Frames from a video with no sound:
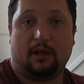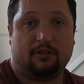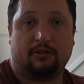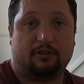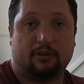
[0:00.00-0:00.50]

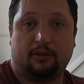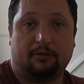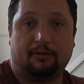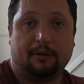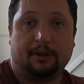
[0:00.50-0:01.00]
and
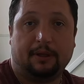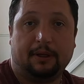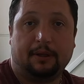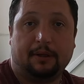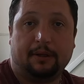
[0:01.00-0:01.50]
stuff
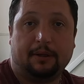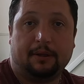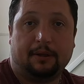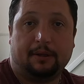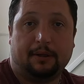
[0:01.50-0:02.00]

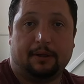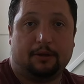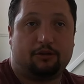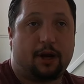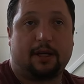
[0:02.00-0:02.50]
and
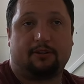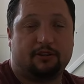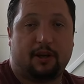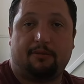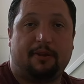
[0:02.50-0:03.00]
tractors and
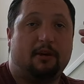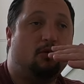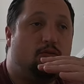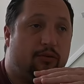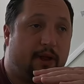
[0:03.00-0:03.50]
everything, they all
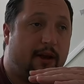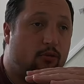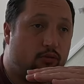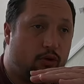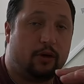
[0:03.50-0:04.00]
they all
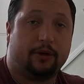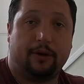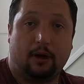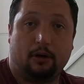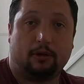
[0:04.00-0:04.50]
run
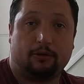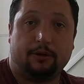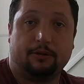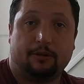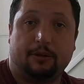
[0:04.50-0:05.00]
on crude
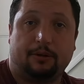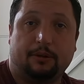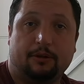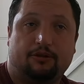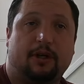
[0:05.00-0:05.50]
oil.
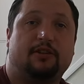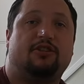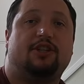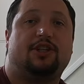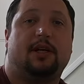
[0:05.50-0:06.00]

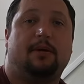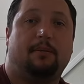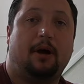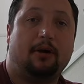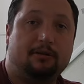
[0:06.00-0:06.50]
Transitioning them
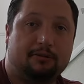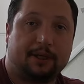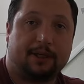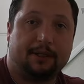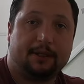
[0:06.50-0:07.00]

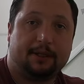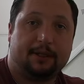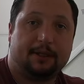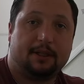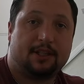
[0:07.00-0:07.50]
over
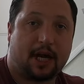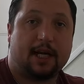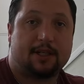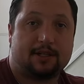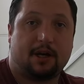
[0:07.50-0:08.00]

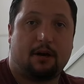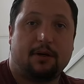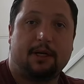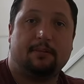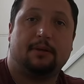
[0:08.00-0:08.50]
takes
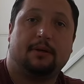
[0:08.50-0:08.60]
time.